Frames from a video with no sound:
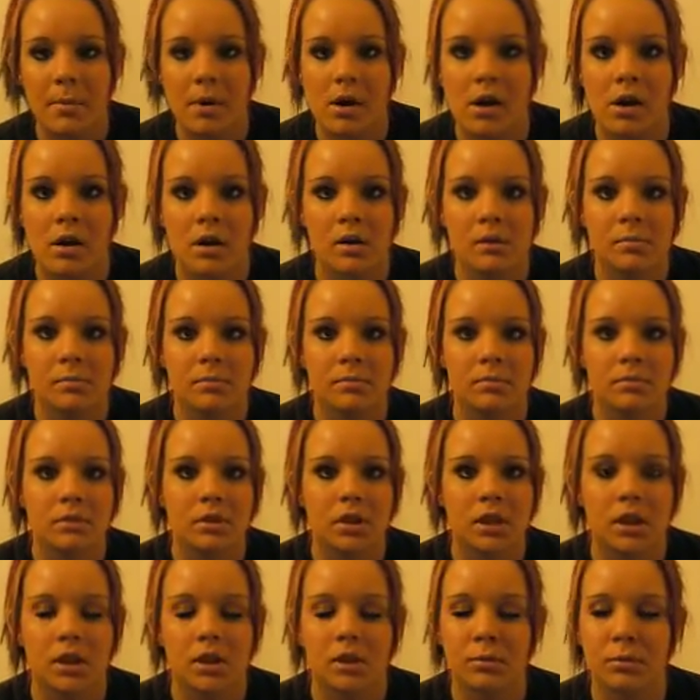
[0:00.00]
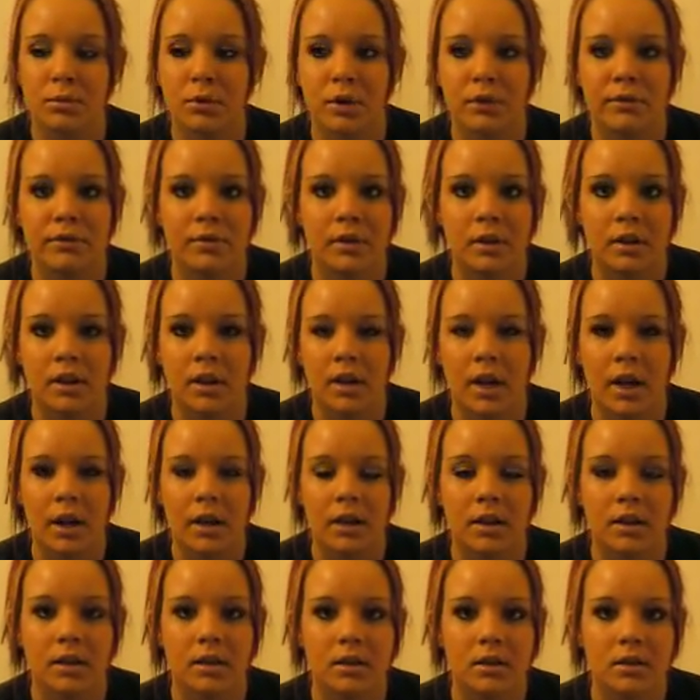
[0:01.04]
mom and her boyfriend kind
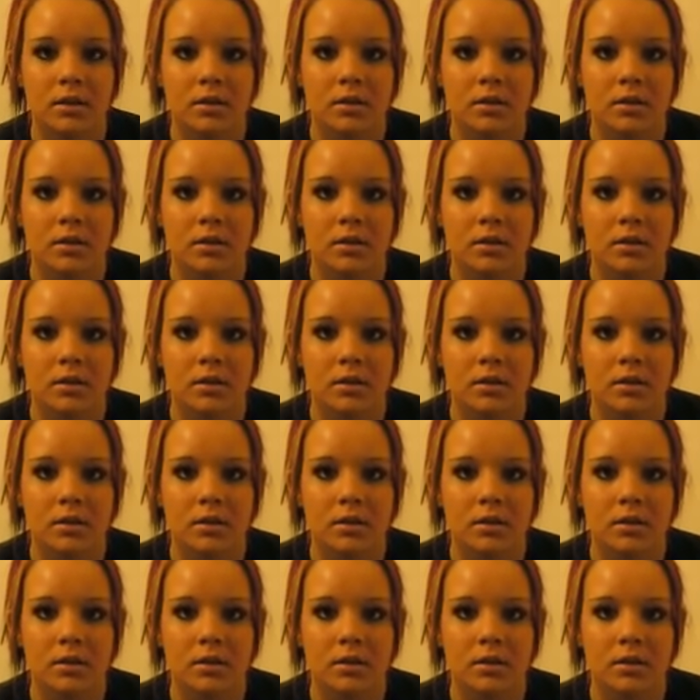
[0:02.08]
of